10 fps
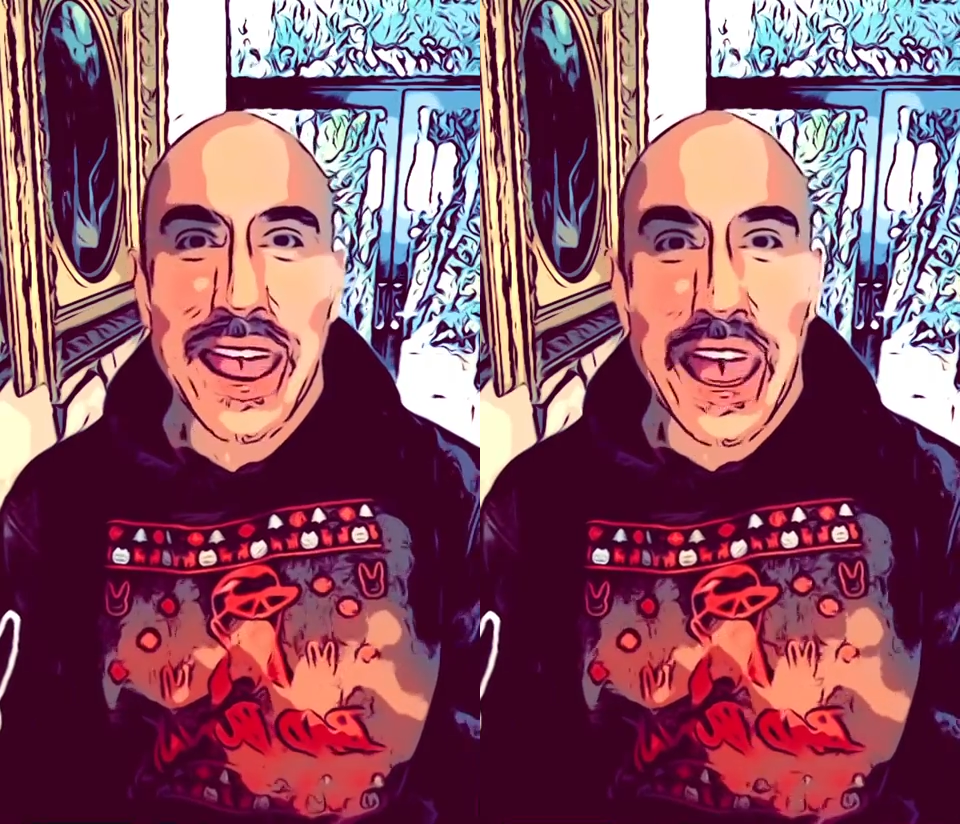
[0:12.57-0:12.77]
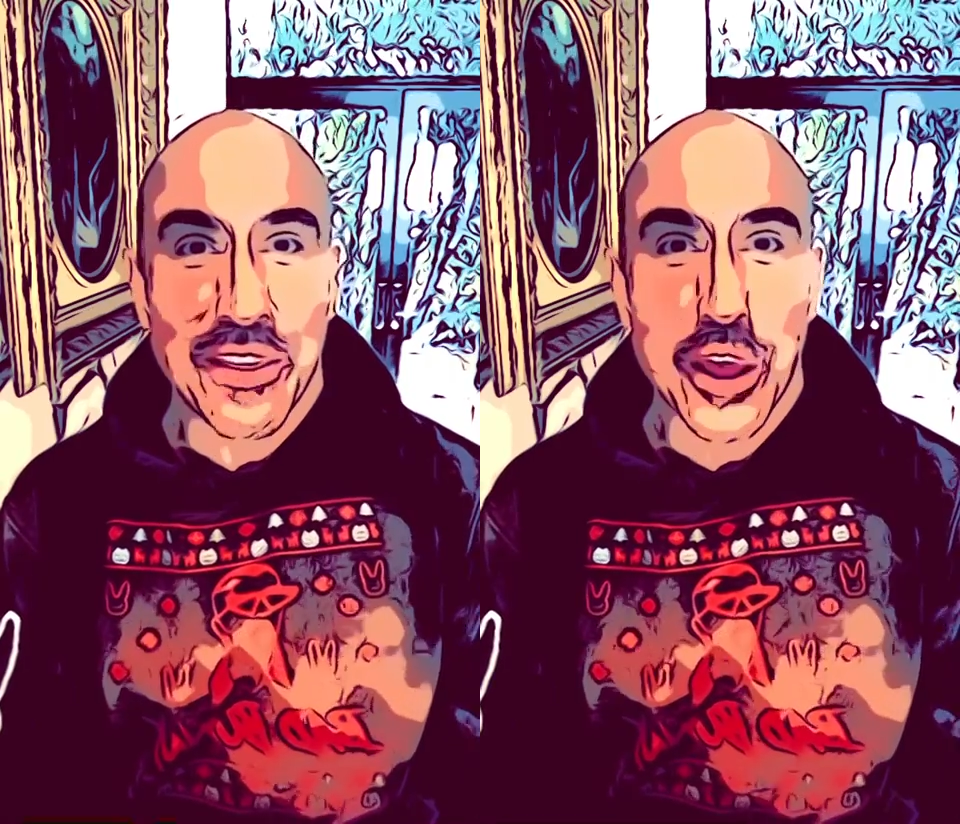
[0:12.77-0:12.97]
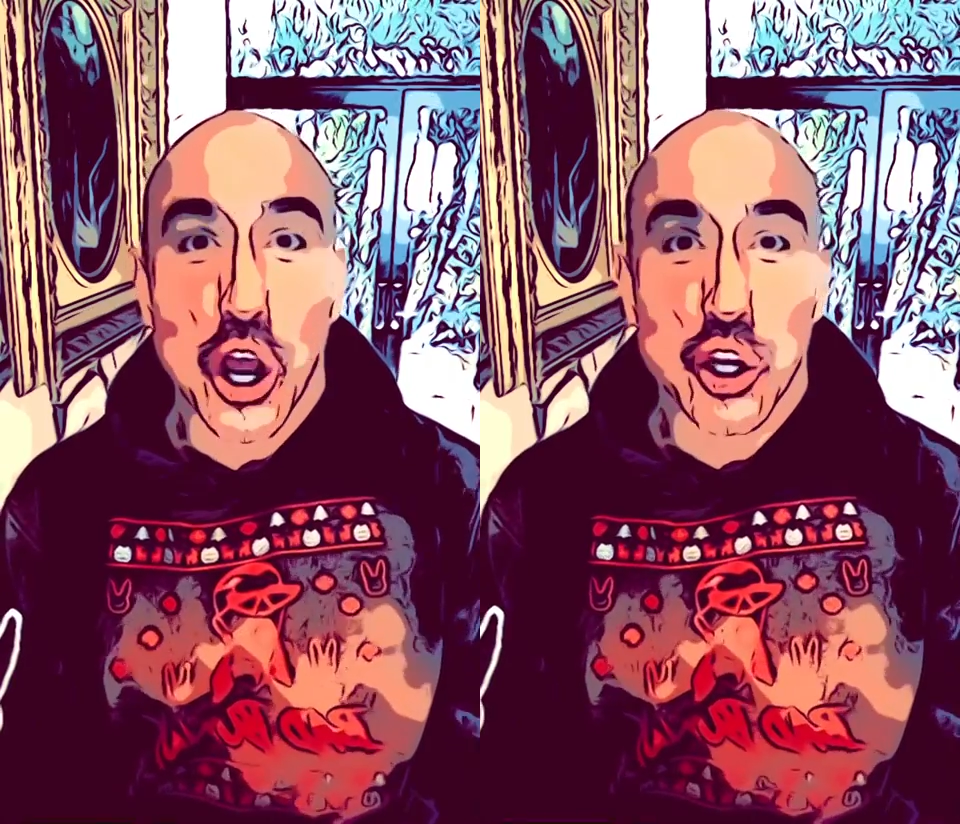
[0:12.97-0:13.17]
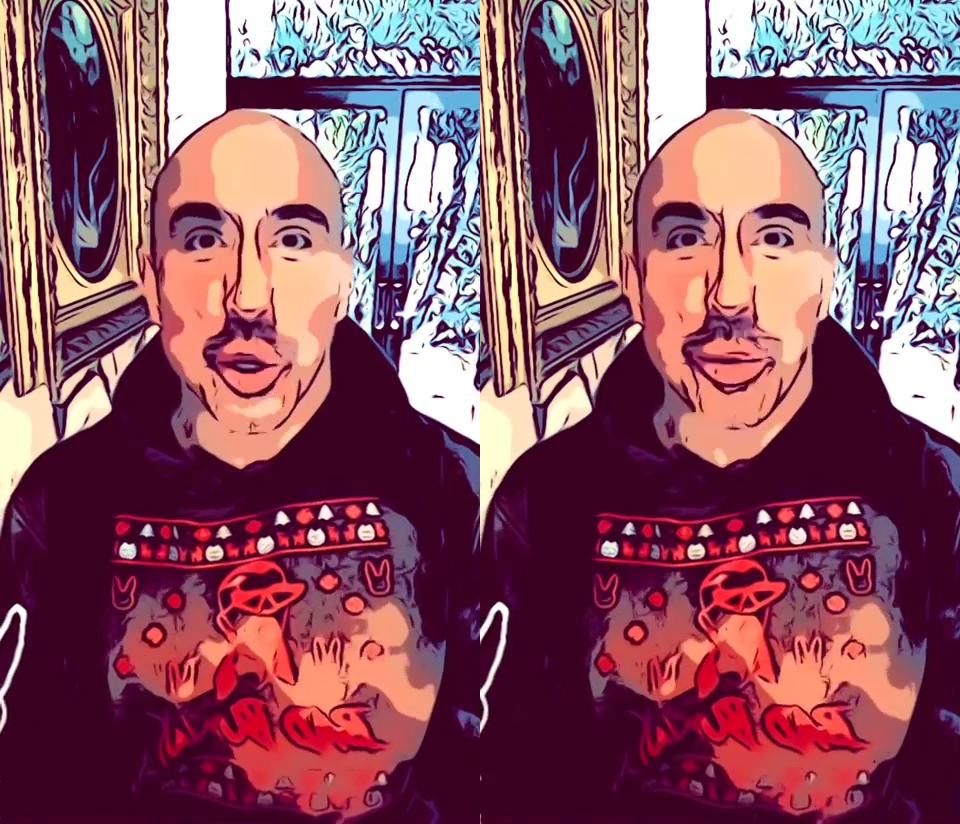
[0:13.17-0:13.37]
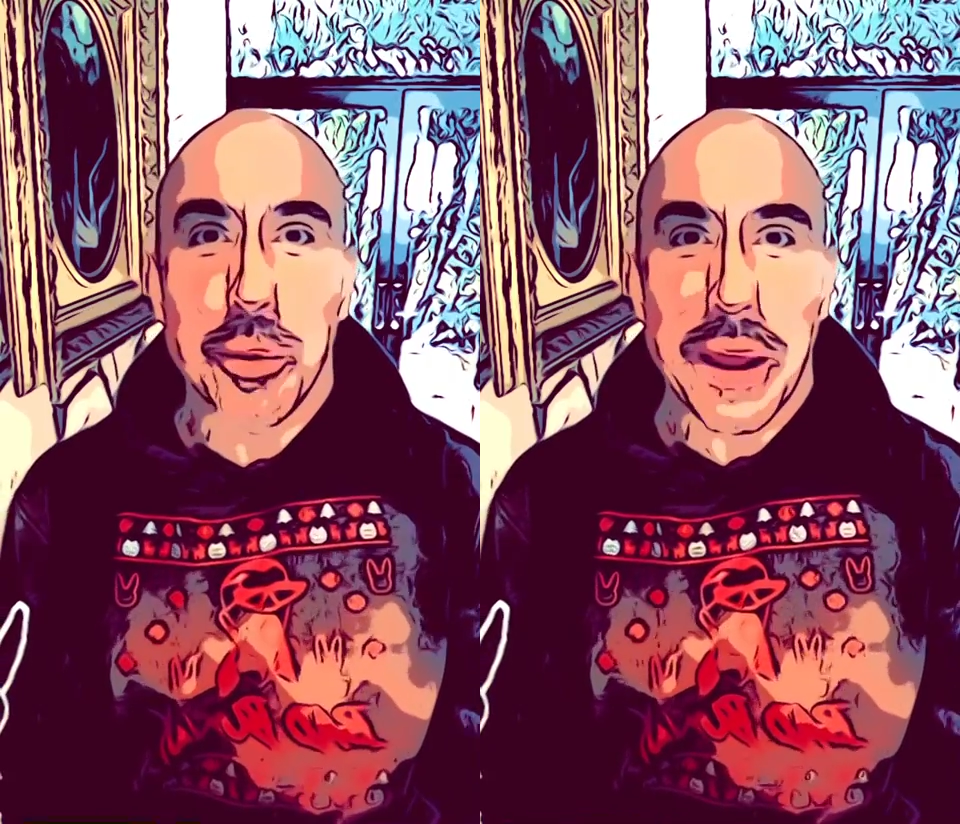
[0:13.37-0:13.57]
at the
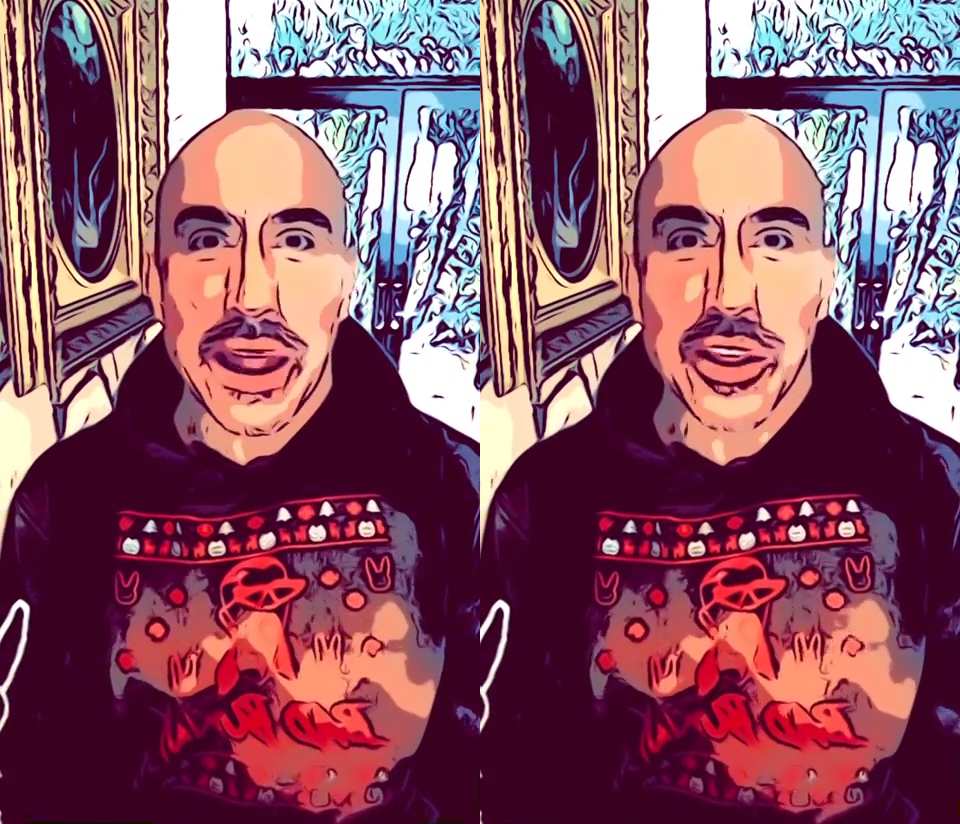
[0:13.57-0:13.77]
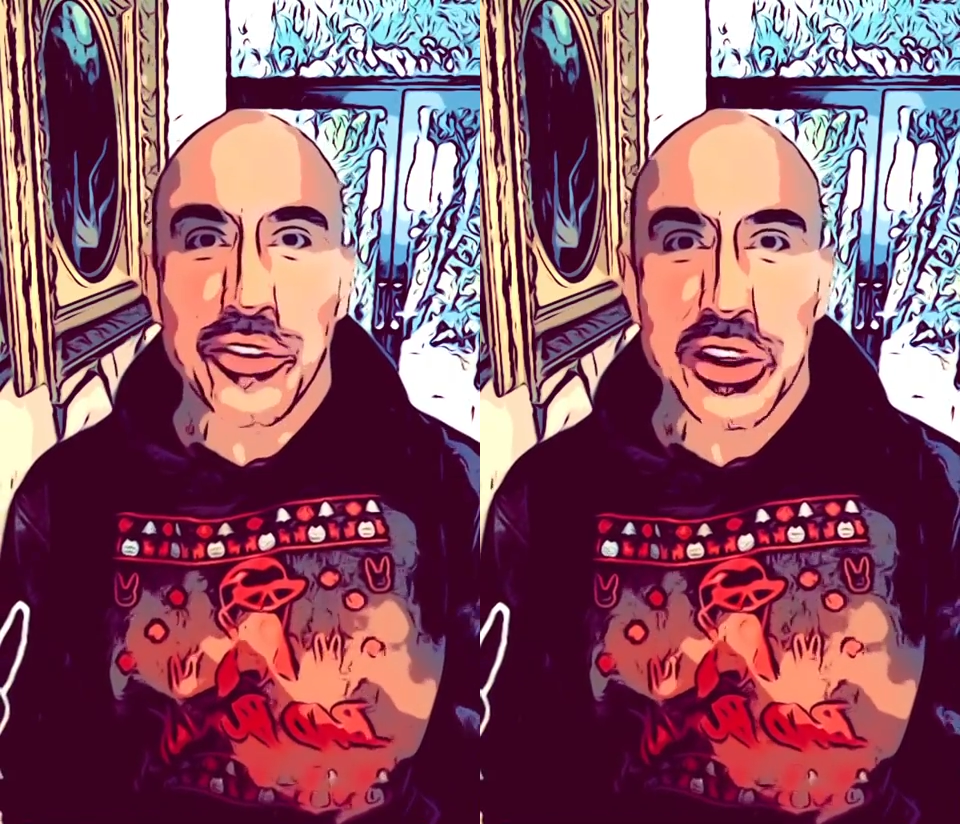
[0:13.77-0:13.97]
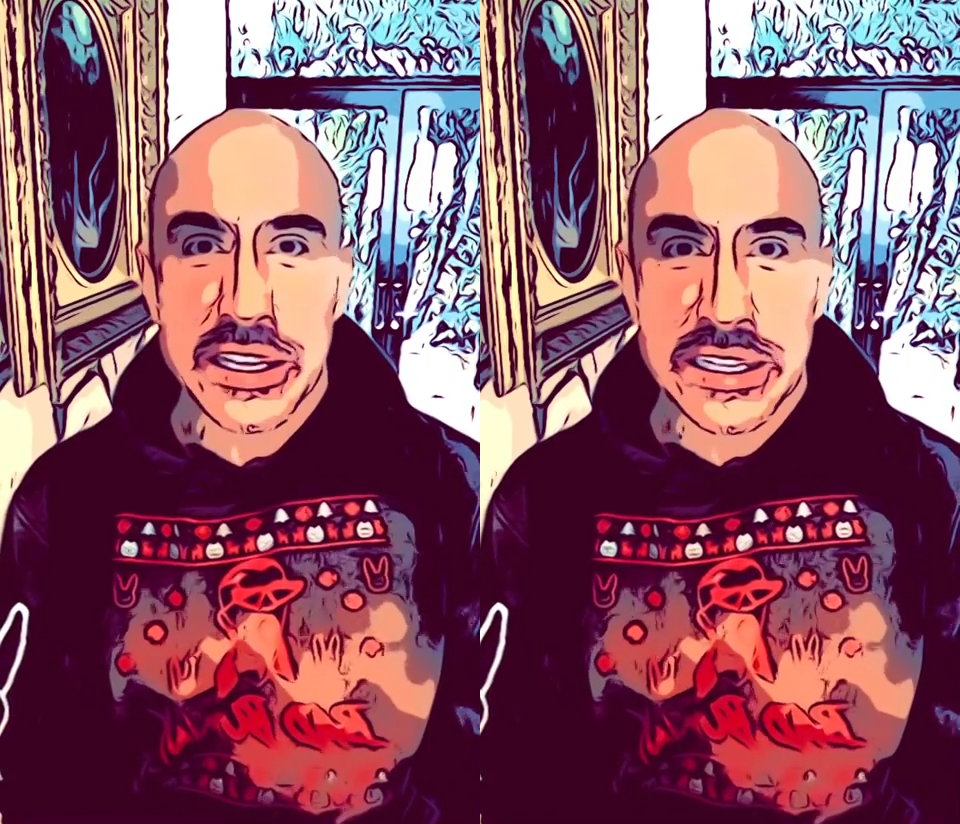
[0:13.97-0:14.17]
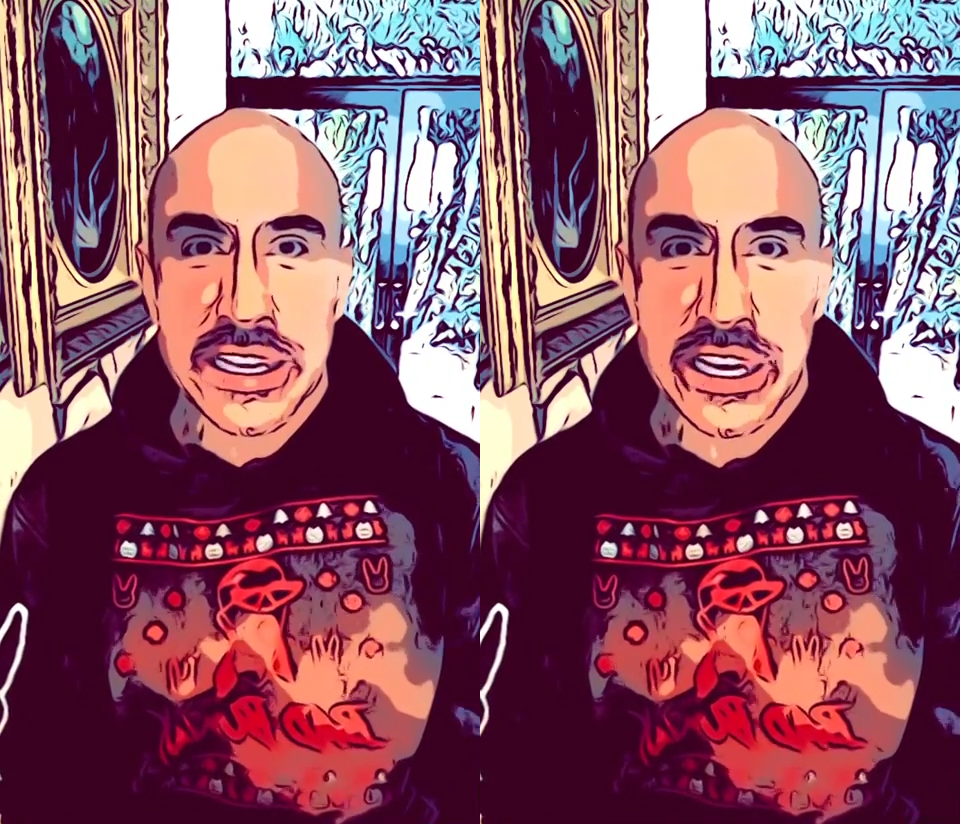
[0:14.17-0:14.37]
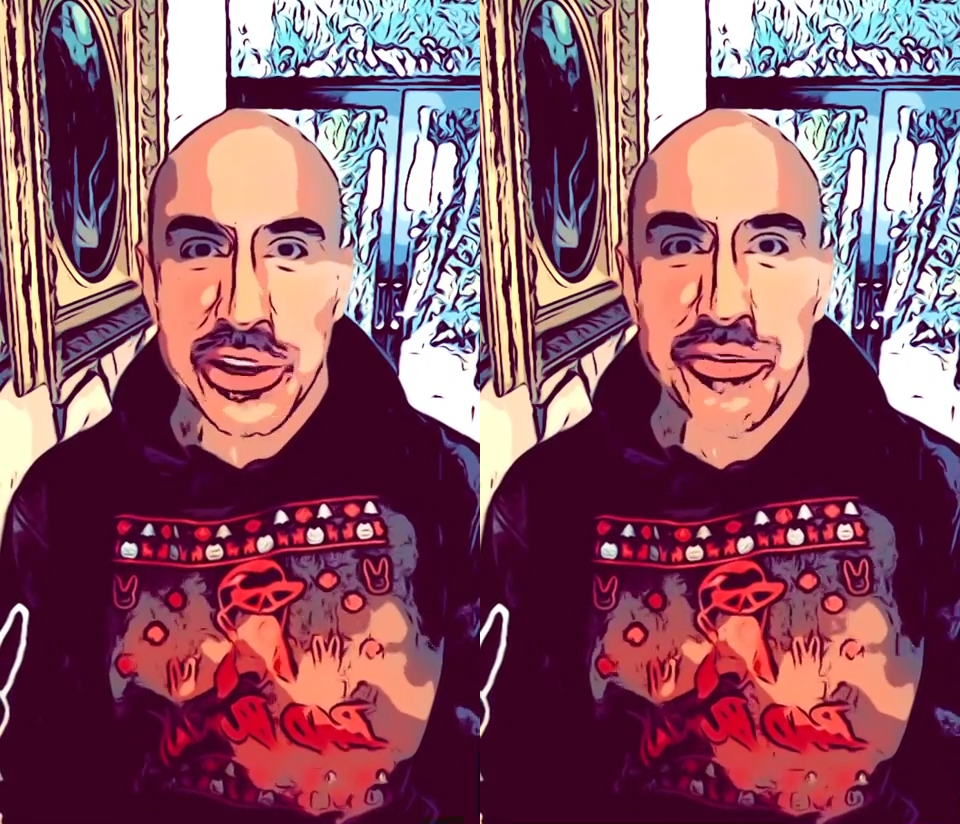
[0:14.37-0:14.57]
October Palace in
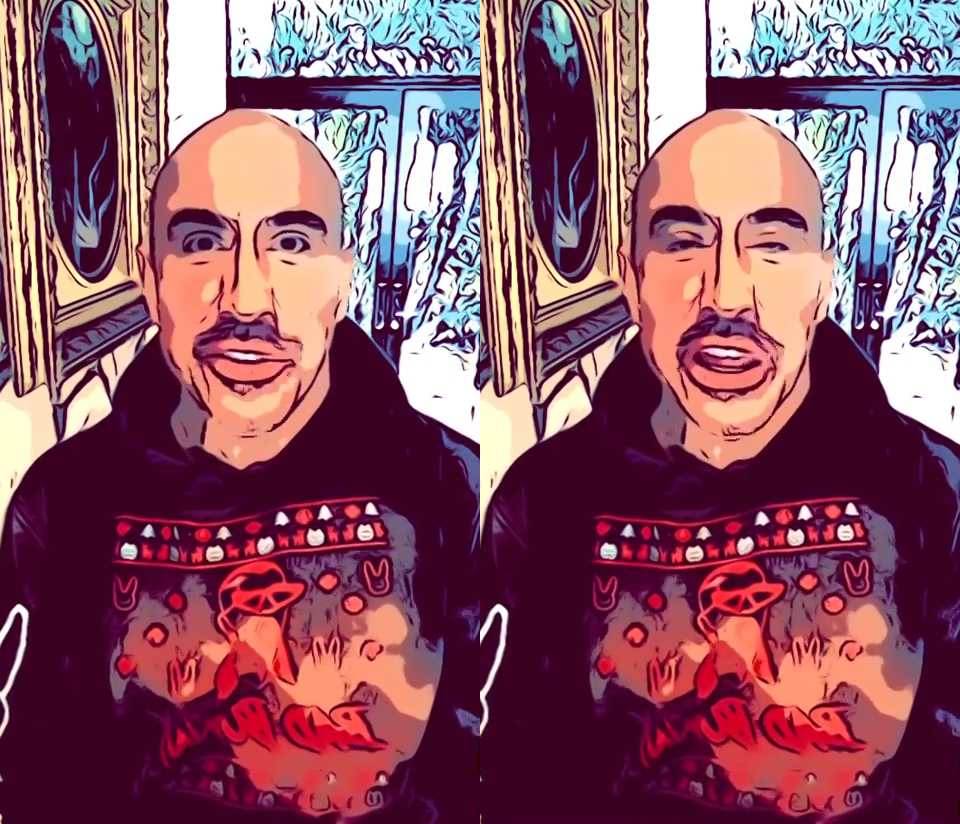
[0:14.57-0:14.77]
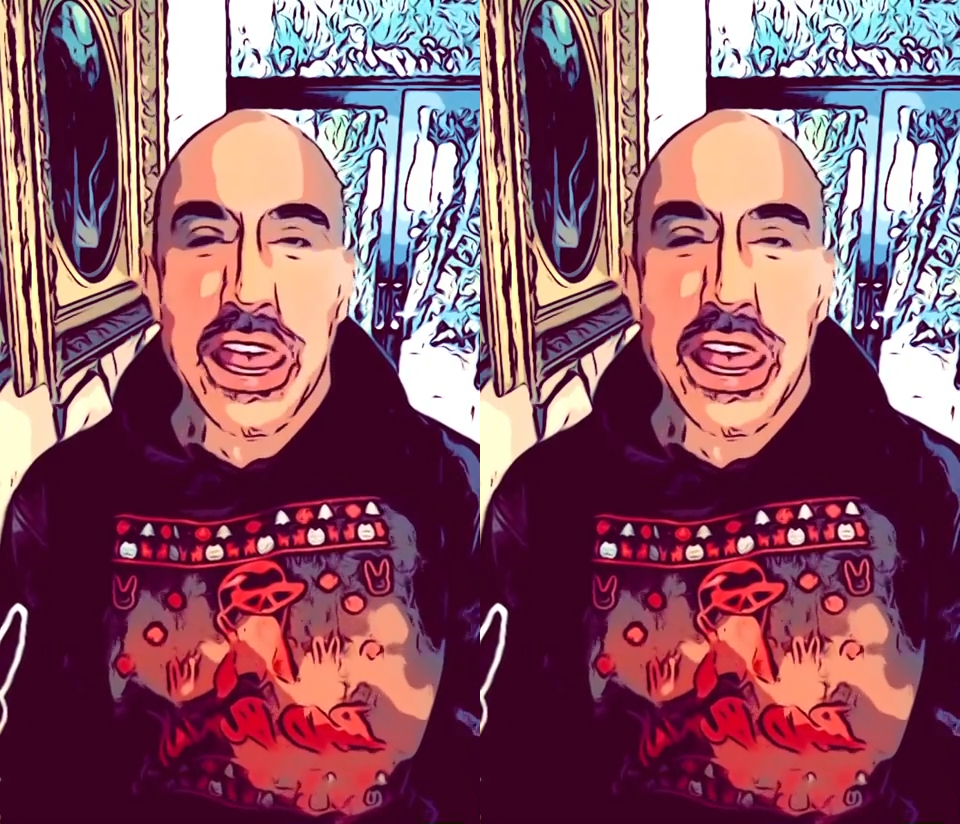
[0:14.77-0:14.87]
Kyiv,